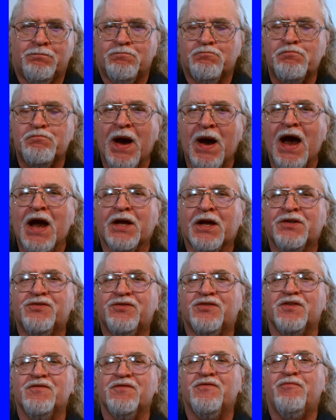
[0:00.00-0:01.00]

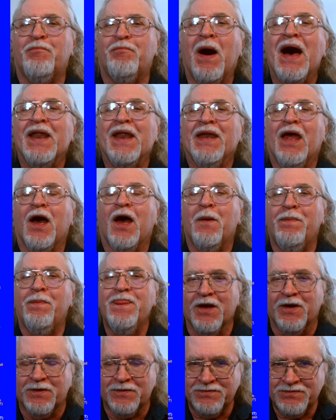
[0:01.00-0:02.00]
box of body,
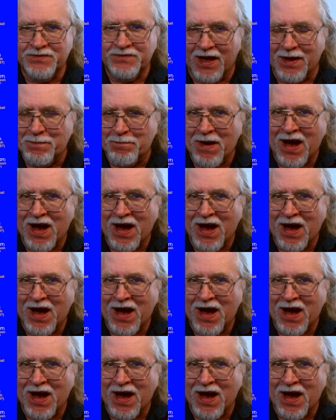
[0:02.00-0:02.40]
a